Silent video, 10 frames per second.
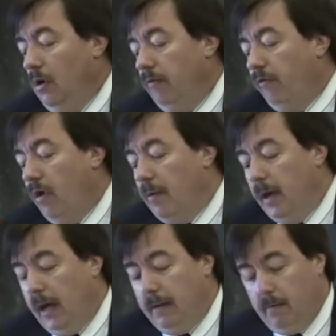from
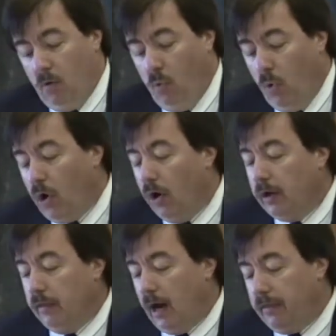a
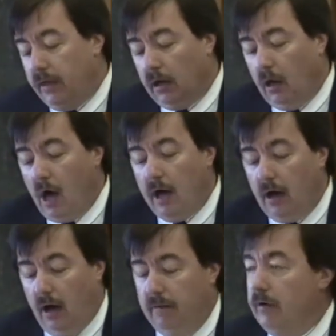work that I think a lot
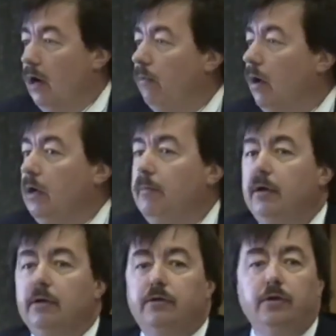of, and I
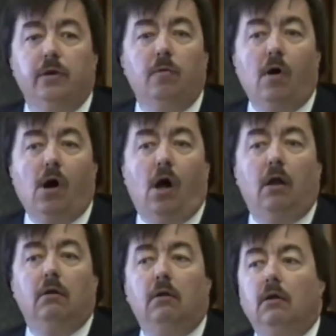recommend it to you
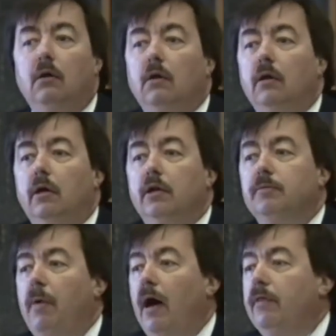all. It
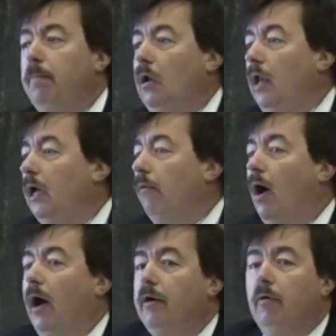is by the
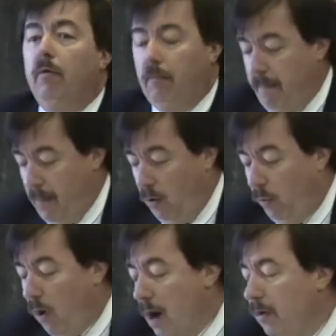playwright
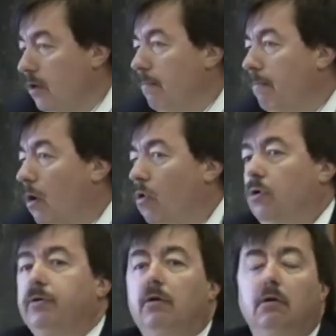Robert
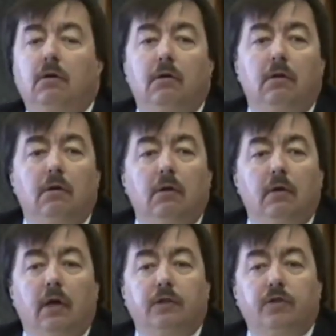Bolt.
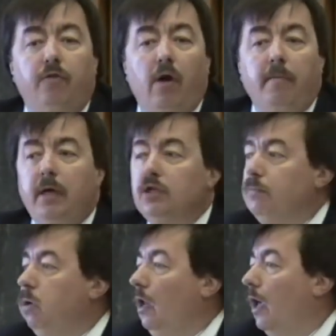It's from his
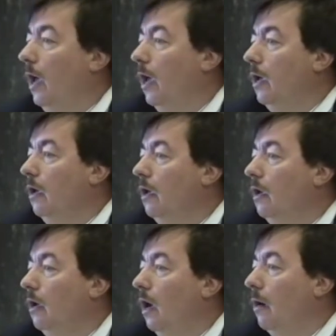play,
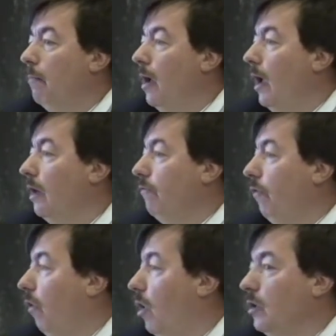A Man
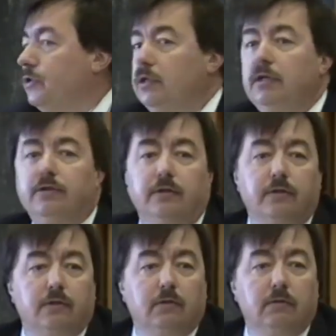for All
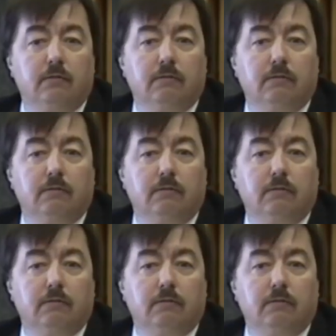Seasons.